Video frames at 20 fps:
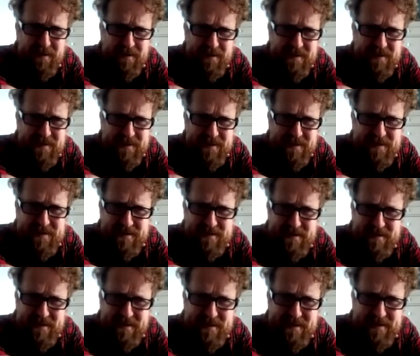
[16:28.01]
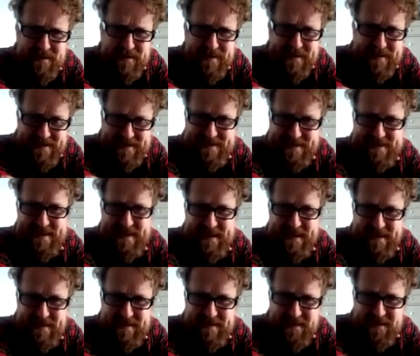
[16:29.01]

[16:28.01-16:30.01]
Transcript: This is it.